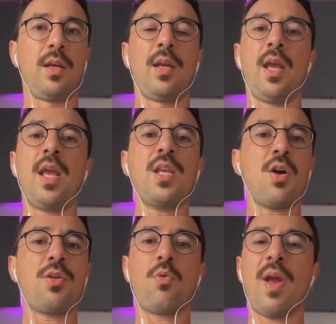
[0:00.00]
any
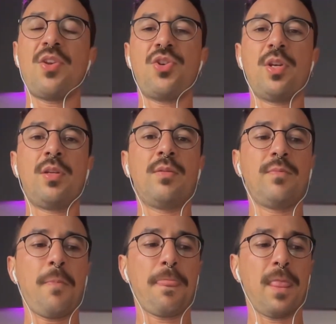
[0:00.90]
other question,
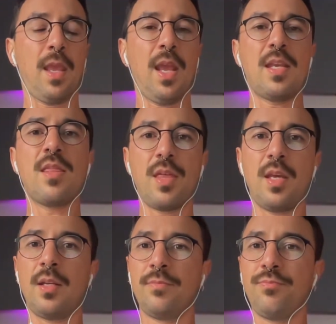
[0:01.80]
anything?